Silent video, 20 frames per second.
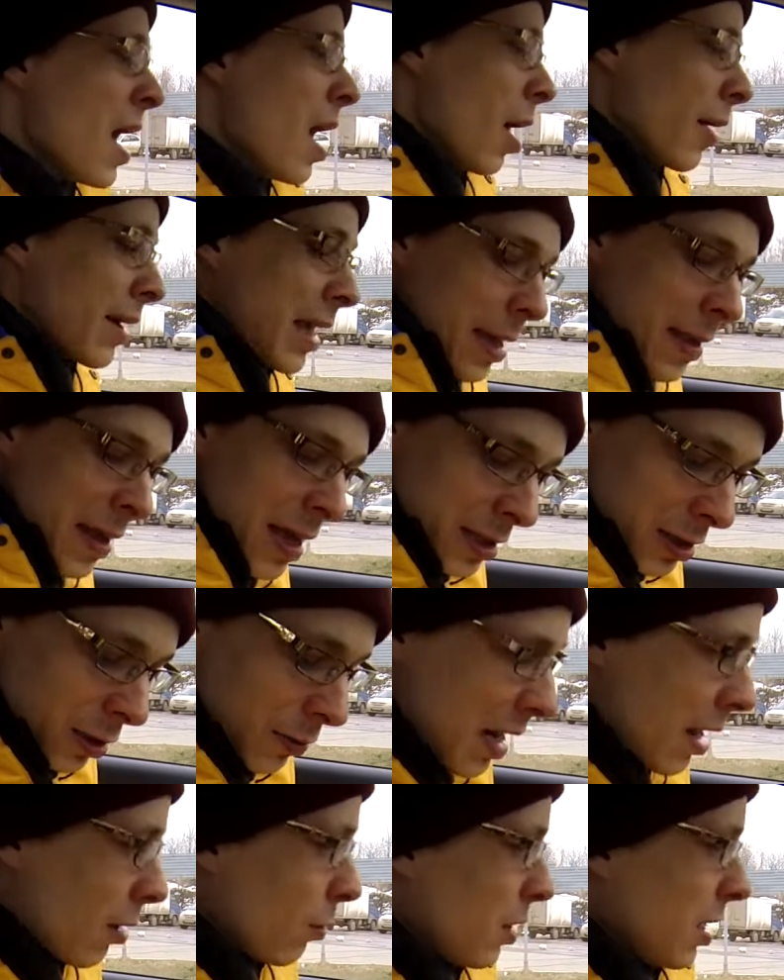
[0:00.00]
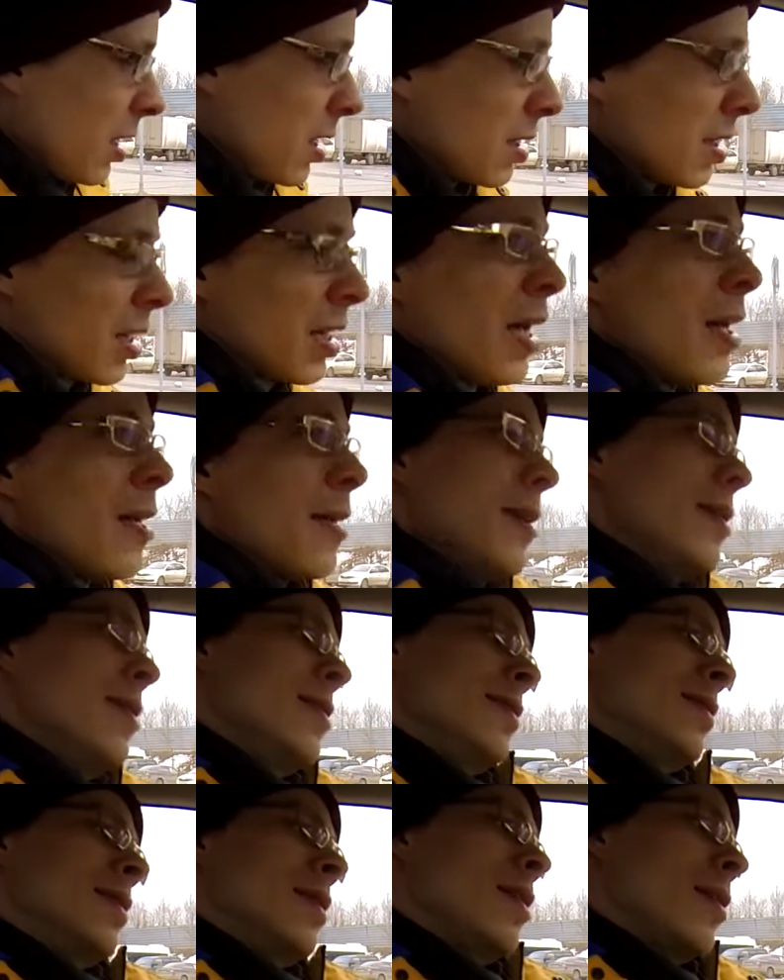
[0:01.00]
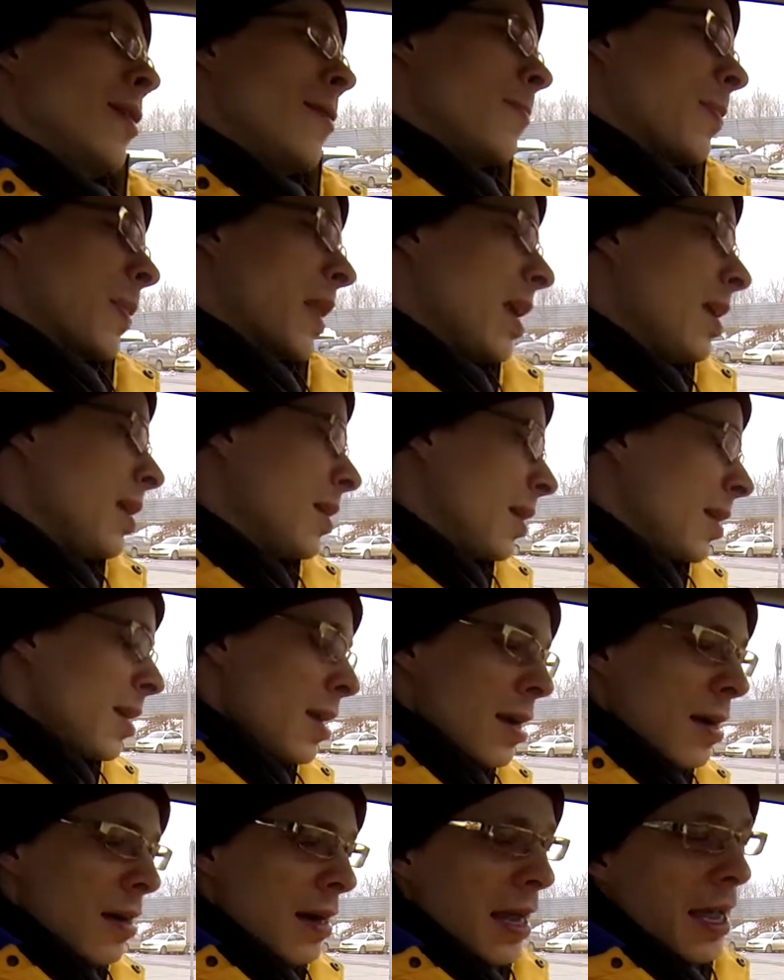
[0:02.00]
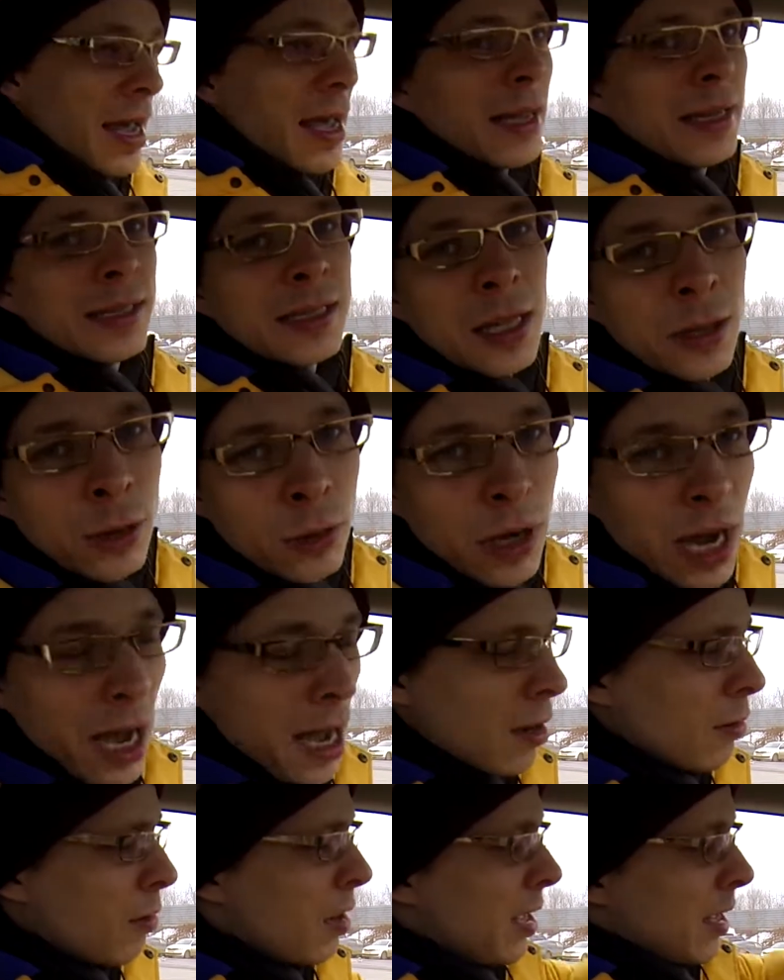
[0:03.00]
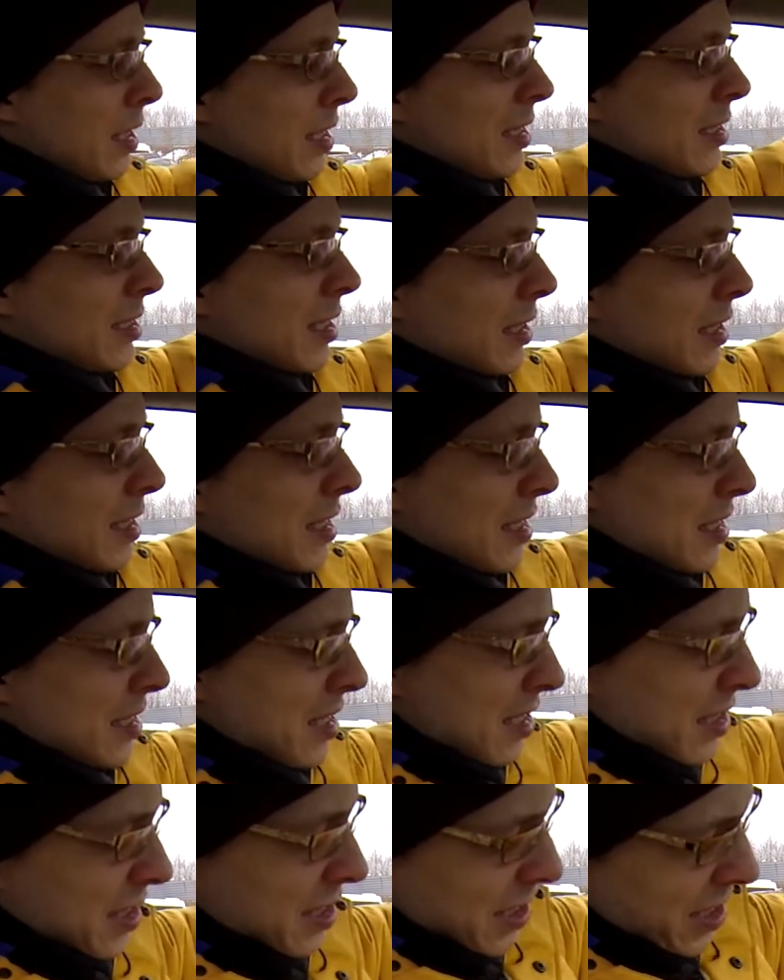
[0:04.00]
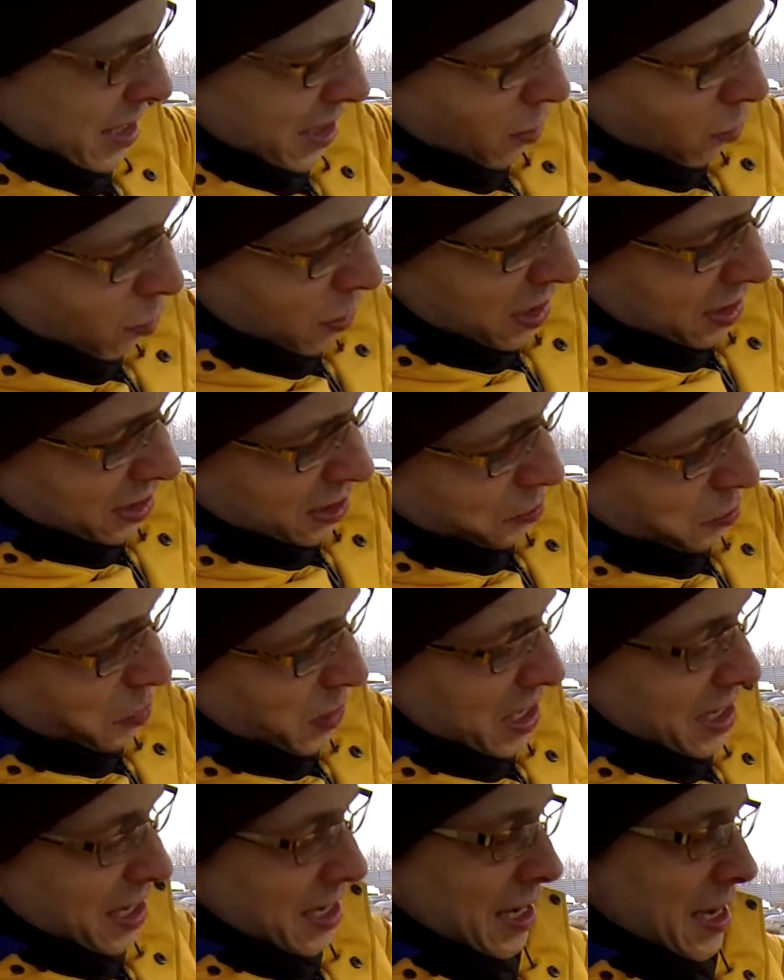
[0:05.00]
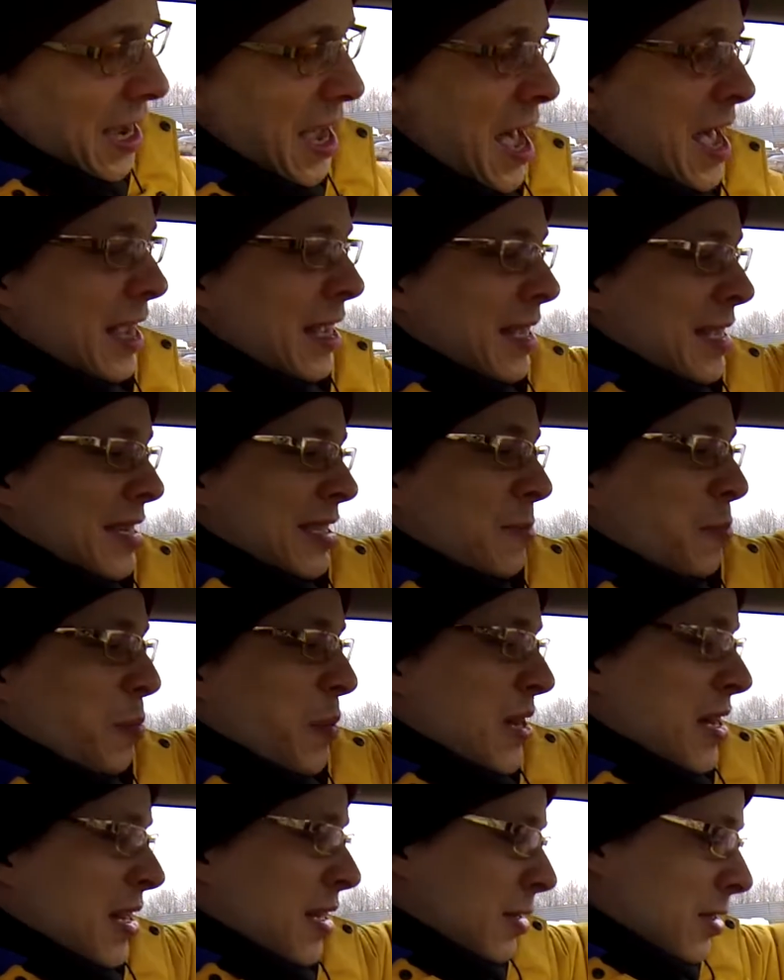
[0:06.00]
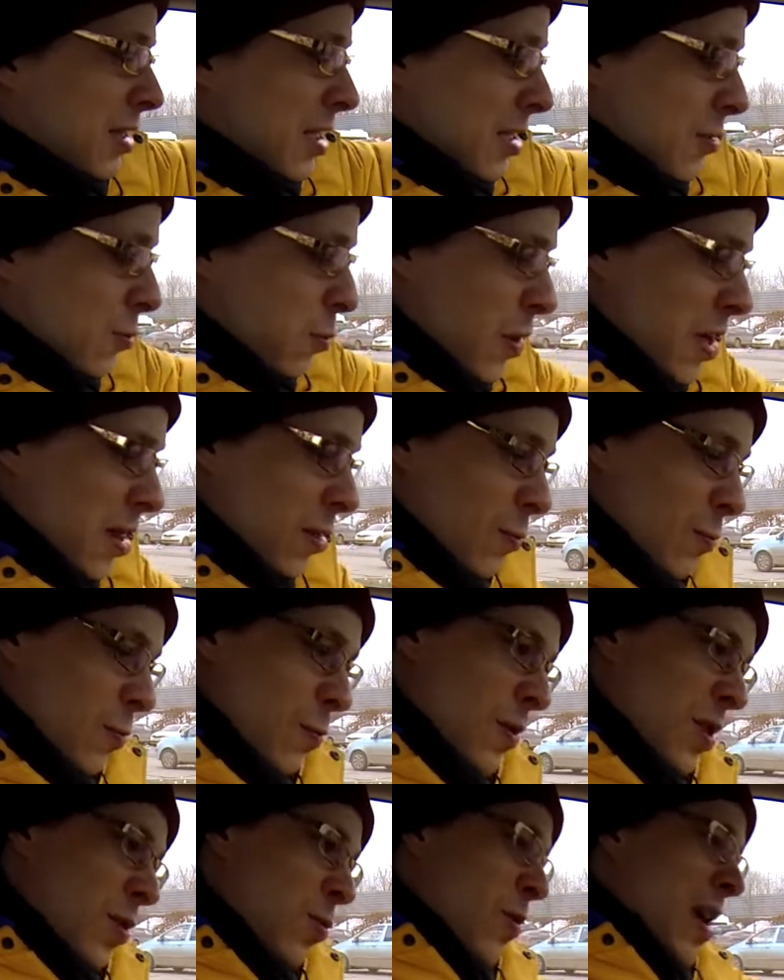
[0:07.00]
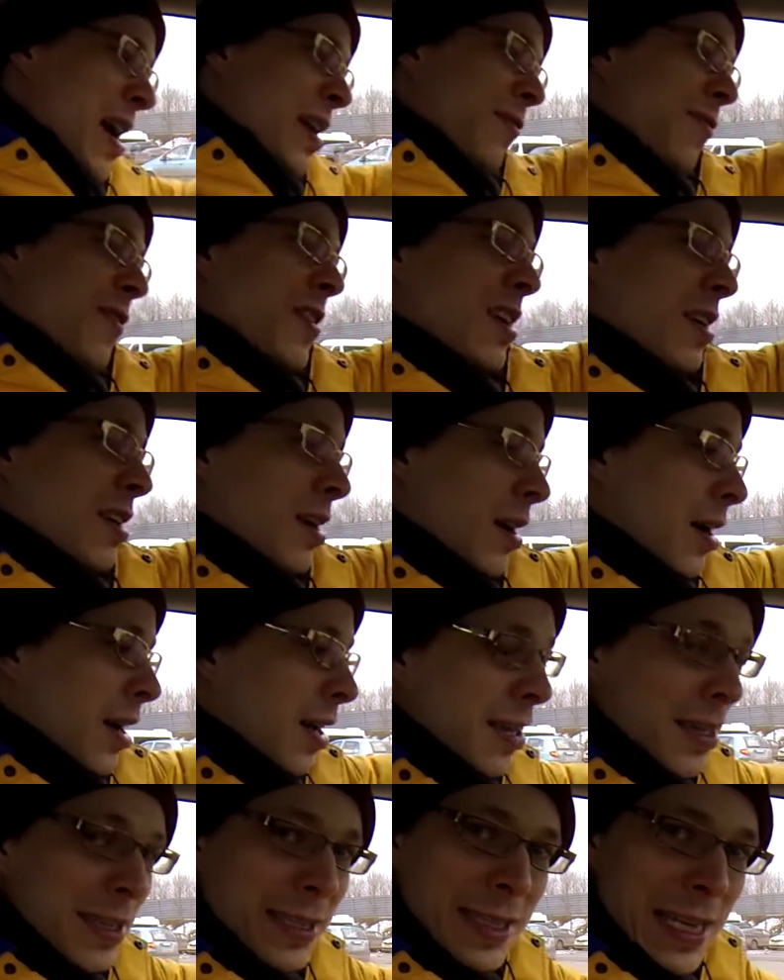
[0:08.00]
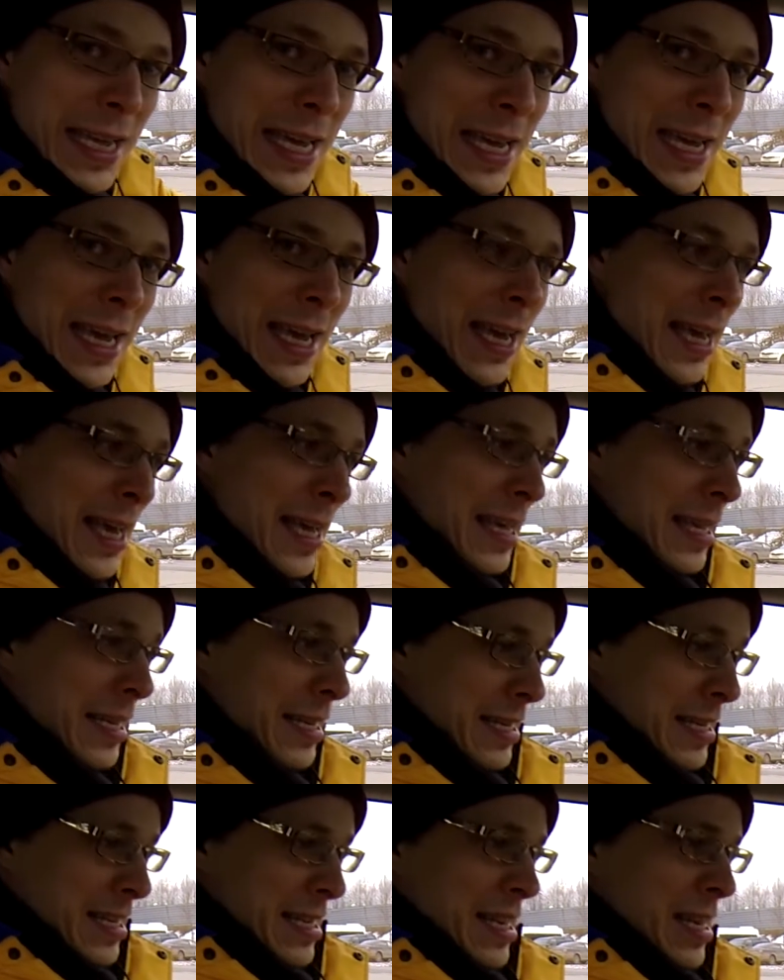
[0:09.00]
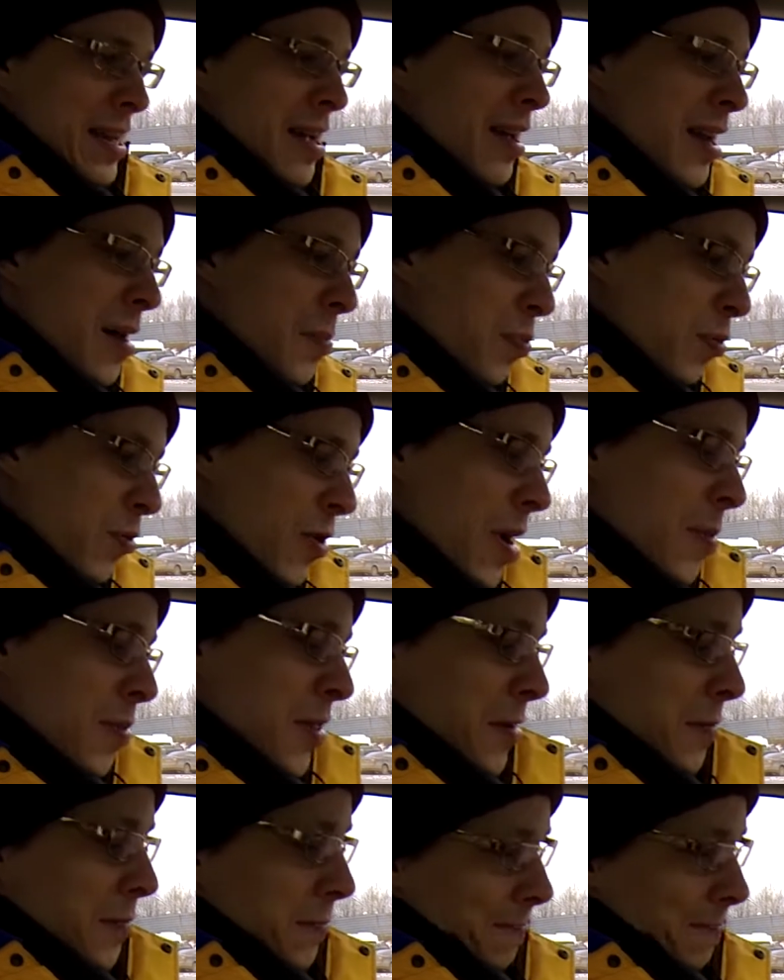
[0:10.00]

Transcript: Okay, so now we're in the gear, and look how easily is the wheel spinning. I can spin it just with one finger. See? Not a problem.